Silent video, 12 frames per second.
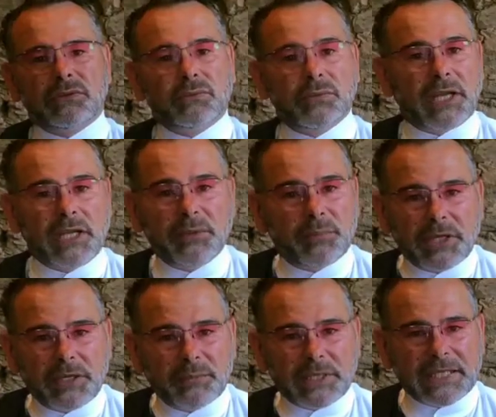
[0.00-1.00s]
would anybody
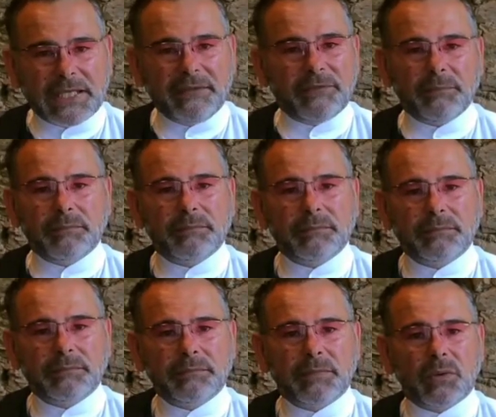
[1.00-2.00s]
believe him
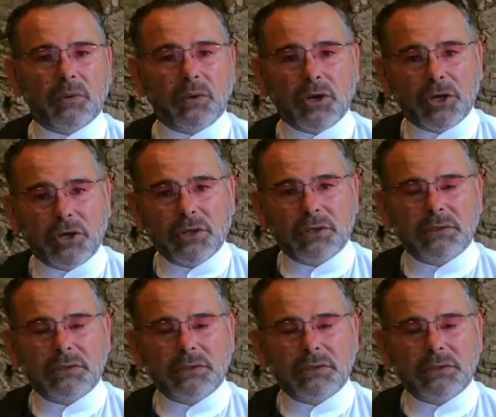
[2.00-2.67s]
or her?